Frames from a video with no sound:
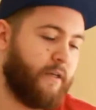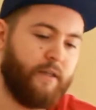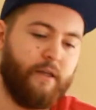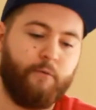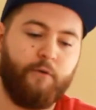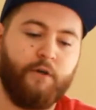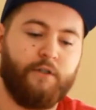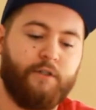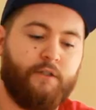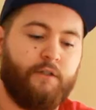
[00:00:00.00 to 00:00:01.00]
it
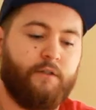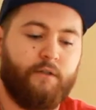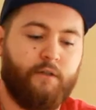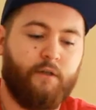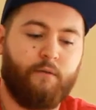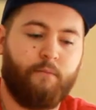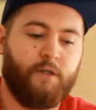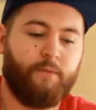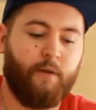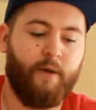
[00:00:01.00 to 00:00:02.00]
was
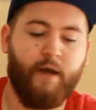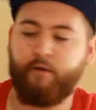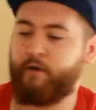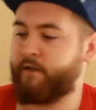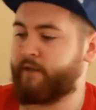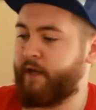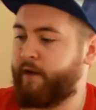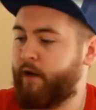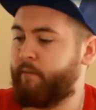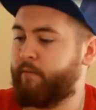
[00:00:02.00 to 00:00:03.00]
Marshmallow Man who can't
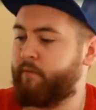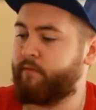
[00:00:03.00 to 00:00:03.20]
stand up.